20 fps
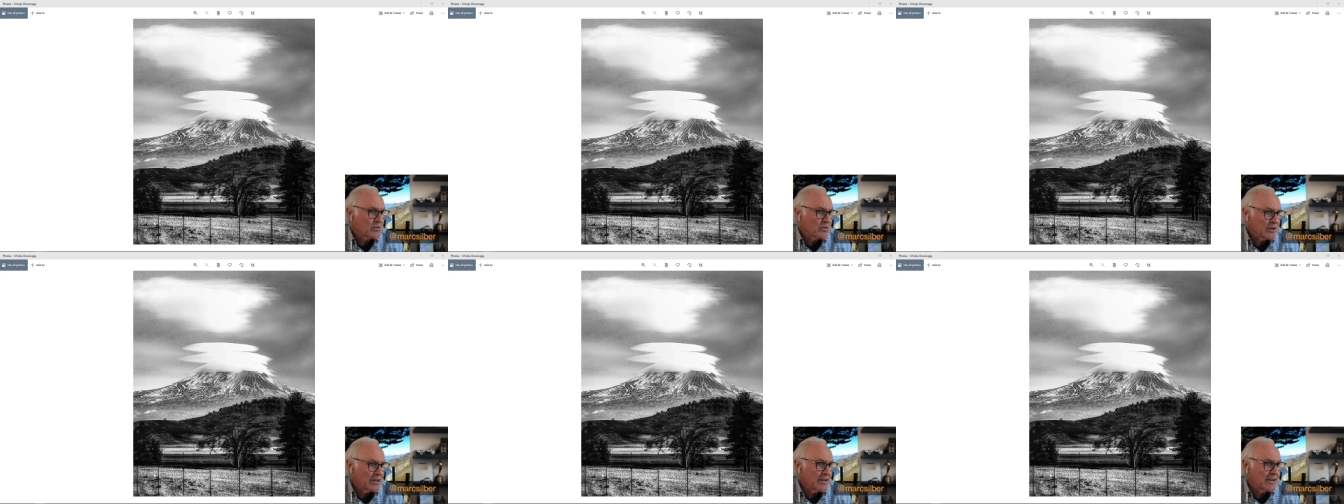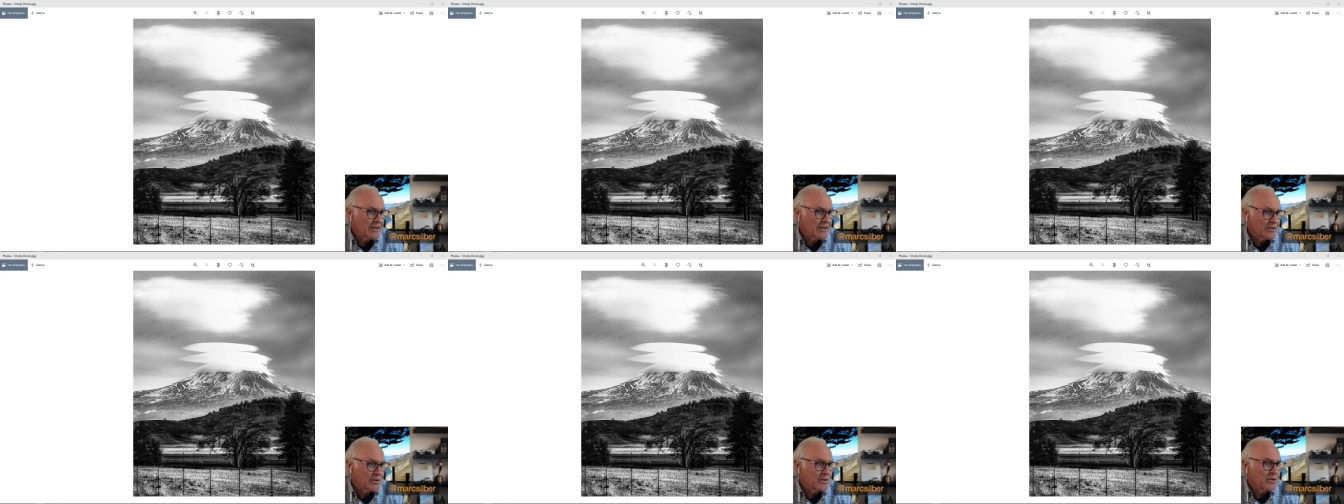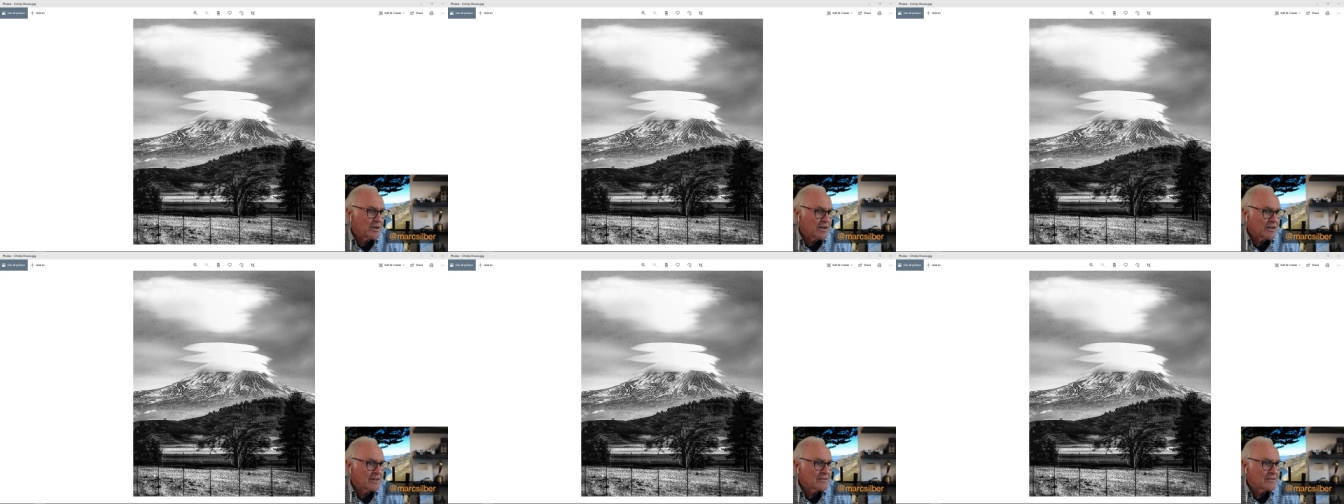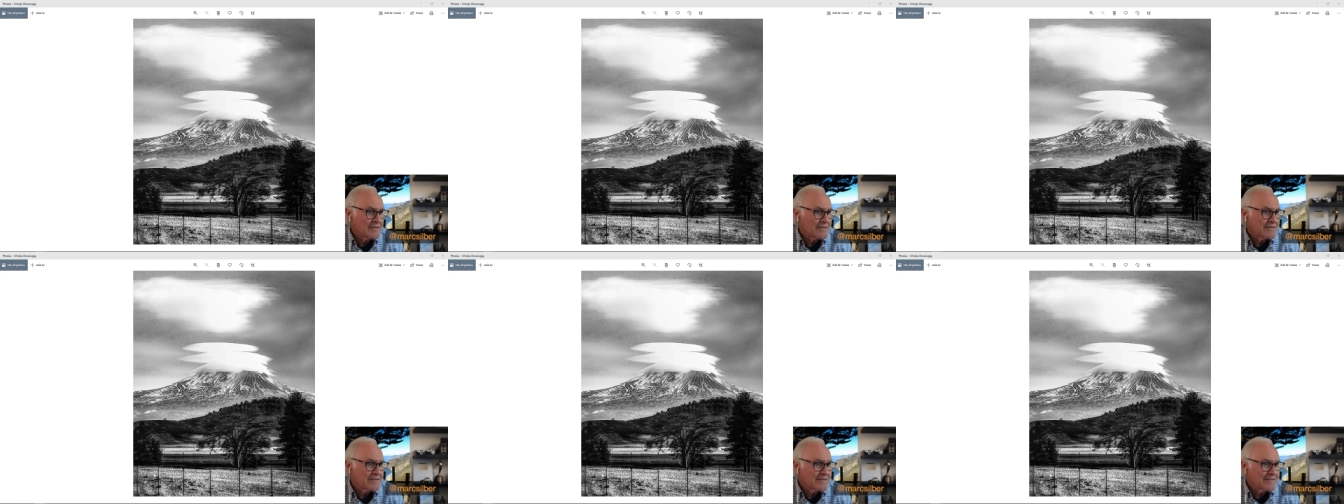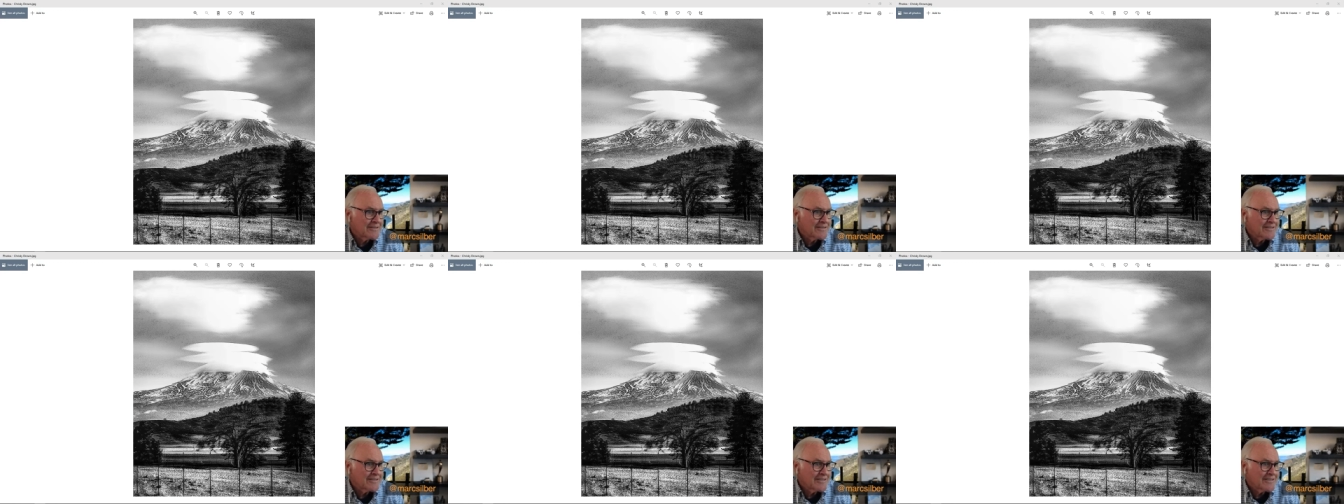really cool.
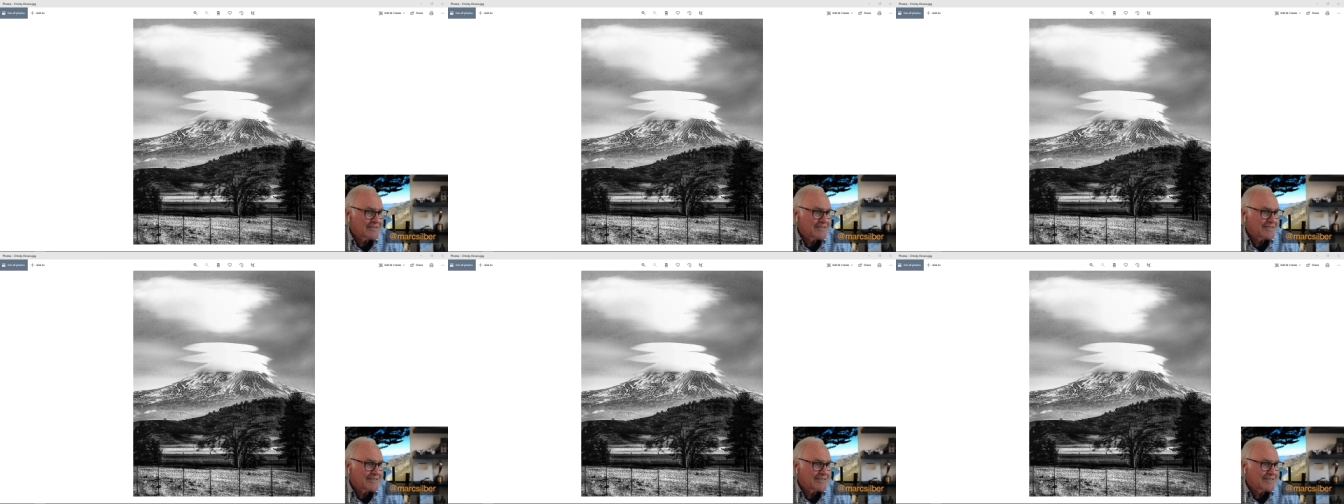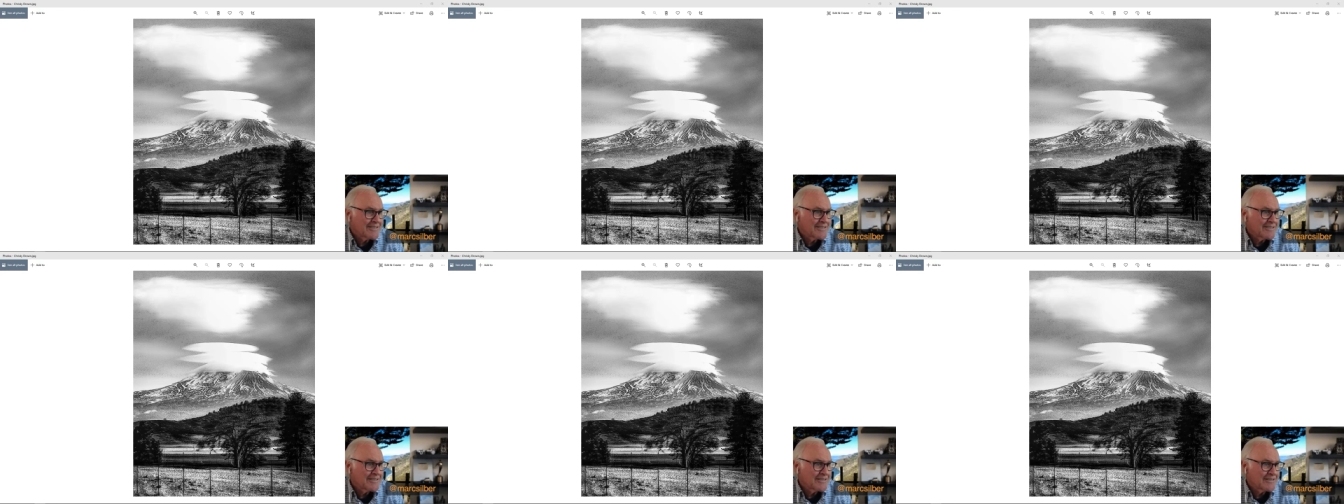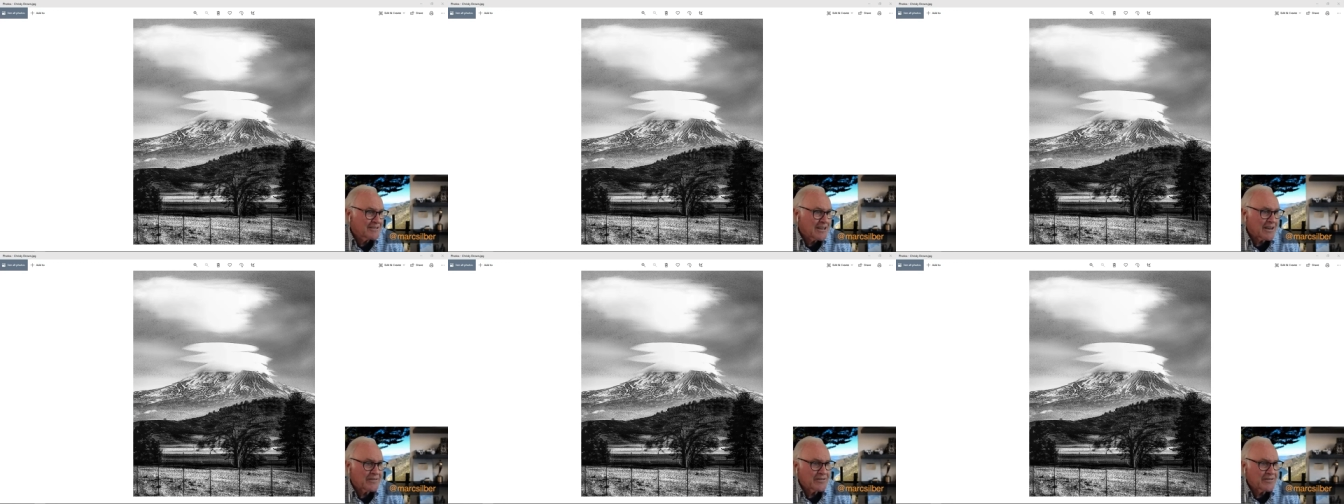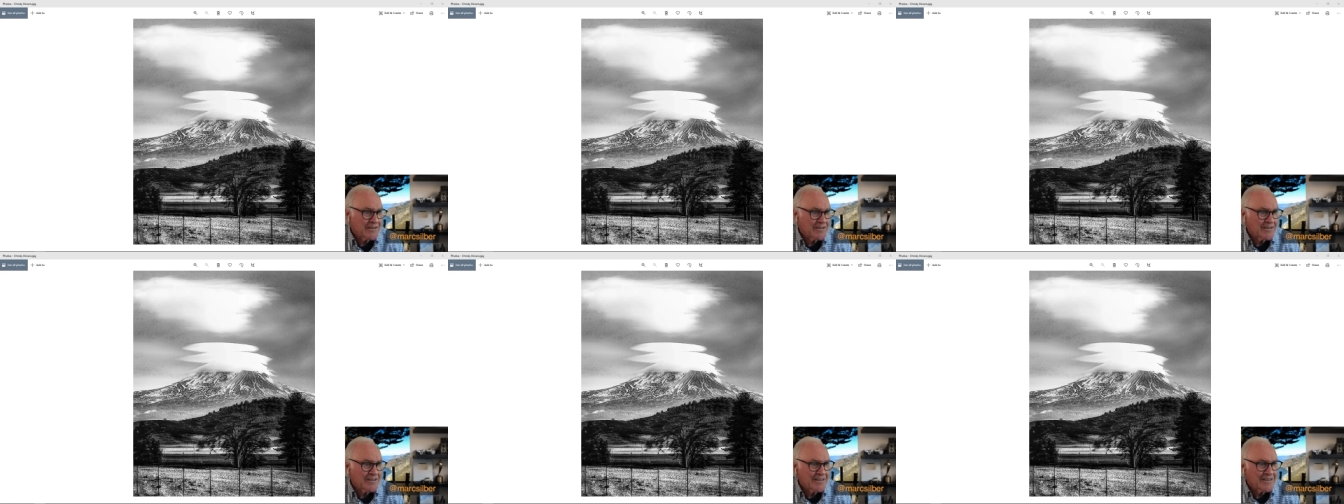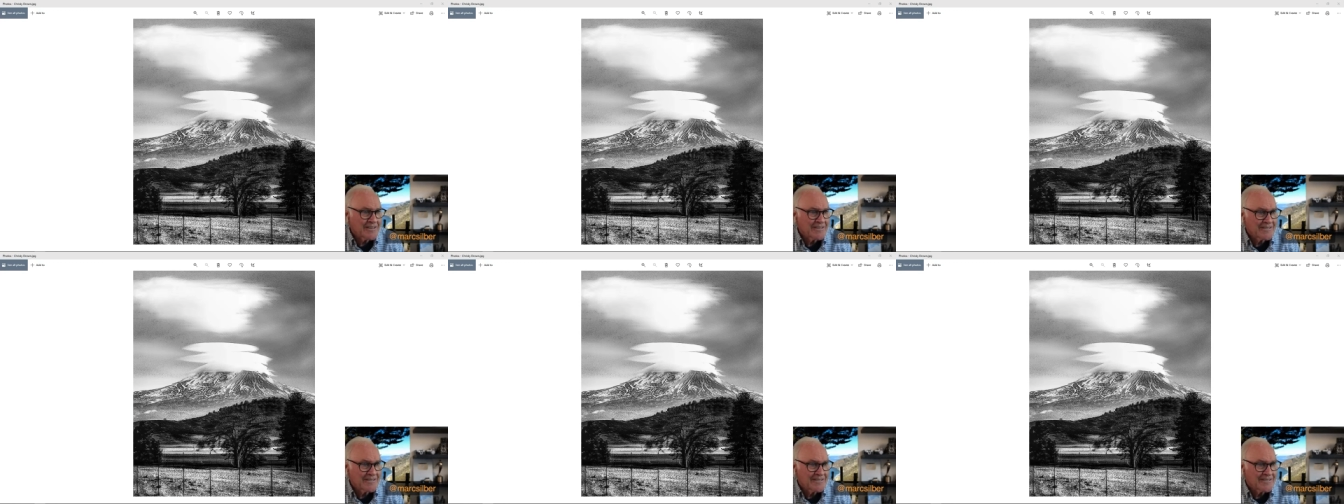Mm-hmm. Definitely.